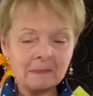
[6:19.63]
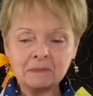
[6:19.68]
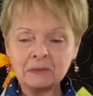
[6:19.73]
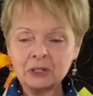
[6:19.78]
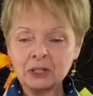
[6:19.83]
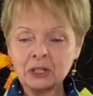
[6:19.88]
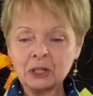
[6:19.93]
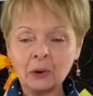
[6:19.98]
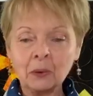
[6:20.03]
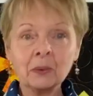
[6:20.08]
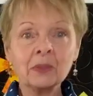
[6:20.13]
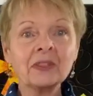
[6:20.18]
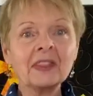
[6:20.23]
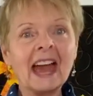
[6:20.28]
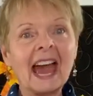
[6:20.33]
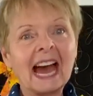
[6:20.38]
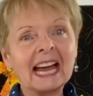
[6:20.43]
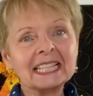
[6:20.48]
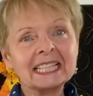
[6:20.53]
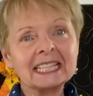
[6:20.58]
So
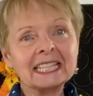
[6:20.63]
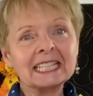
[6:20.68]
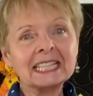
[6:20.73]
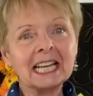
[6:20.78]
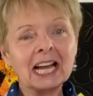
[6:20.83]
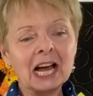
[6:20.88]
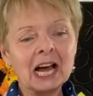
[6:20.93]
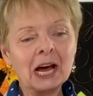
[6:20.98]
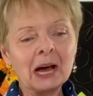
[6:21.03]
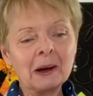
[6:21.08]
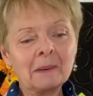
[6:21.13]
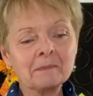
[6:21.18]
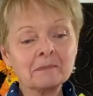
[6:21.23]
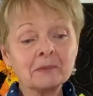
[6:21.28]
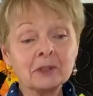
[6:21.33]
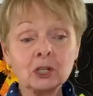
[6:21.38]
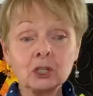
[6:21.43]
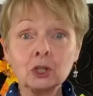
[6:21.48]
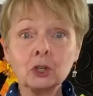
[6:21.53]
that's the